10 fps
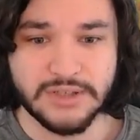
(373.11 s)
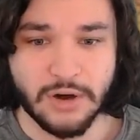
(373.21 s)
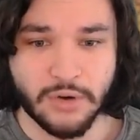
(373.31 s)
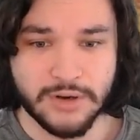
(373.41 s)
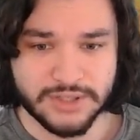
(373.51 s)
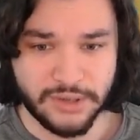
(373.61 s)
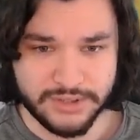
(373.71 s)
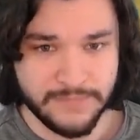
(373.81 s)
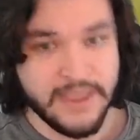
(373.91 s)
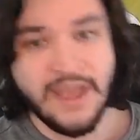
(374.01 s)
dark
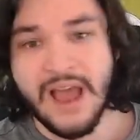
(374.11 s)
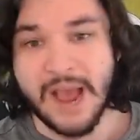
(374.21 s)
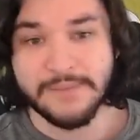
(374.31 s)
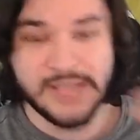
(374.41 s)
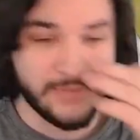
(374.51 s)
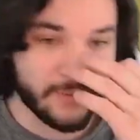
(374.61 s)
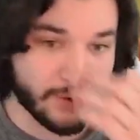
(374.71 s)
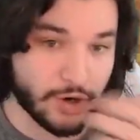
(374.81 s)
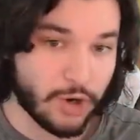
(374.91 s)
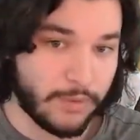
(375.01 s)
crystals. I'm saving
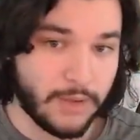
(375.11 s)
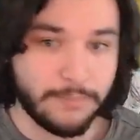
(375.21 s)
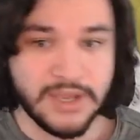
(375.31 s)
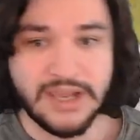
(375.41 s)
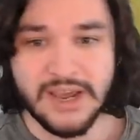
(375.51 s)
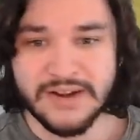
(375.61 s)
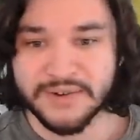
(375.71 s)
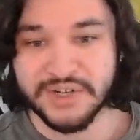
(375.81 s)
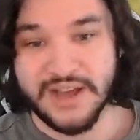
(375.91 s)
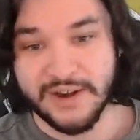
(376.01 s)
for Cobalt B. I
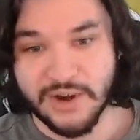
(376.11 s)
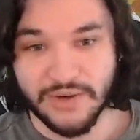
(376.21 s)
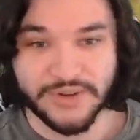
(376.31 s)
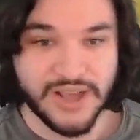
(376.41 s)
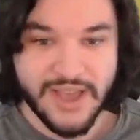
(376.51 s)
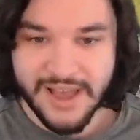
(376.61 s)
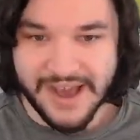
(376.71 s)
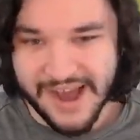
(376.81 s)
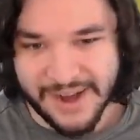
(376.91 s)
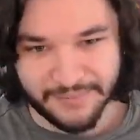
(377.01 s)
know she got nerfed.
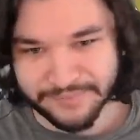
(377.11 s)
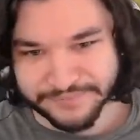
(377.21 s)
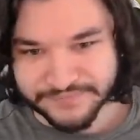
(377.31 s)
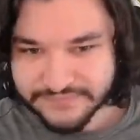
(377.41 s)
Um,